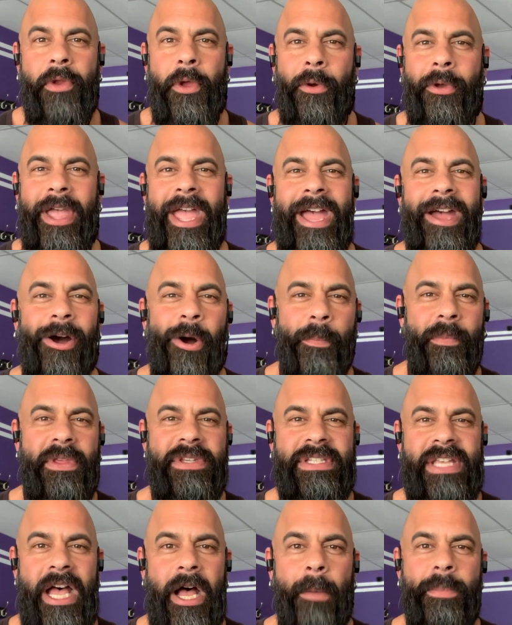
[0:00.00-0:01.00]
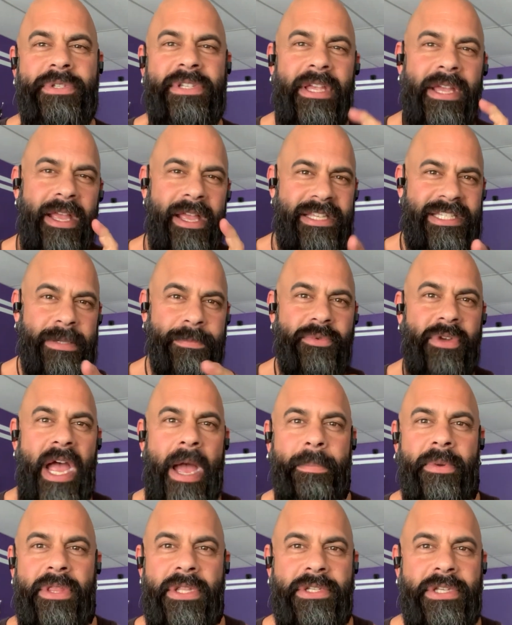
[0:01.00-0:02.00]
Okay, I hope this helps.
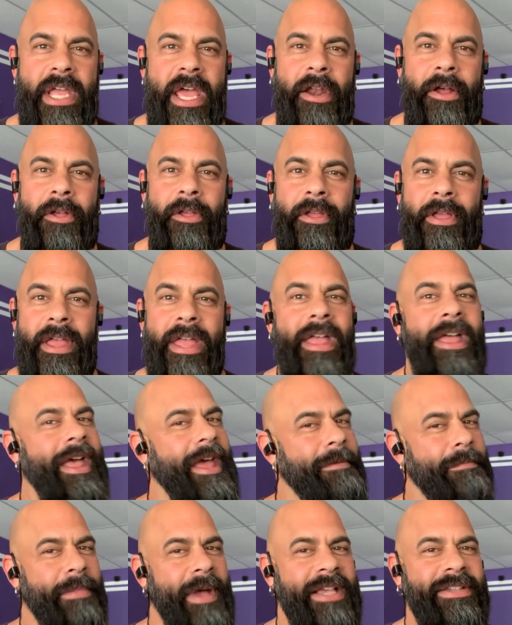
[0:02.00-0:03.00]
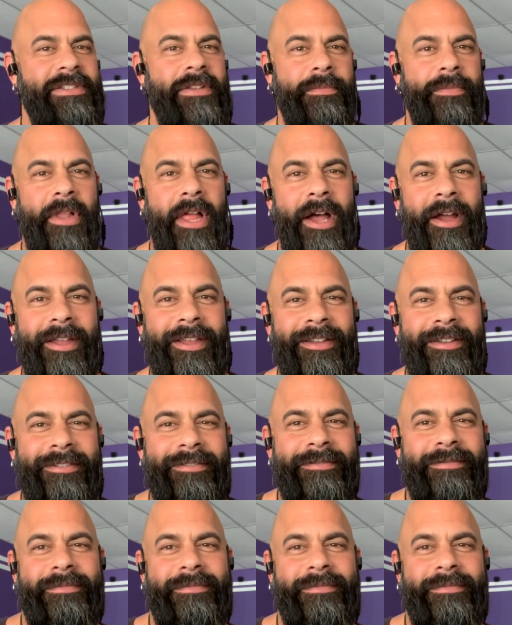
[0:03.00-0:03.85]
Subscribe to the channel and best of luck.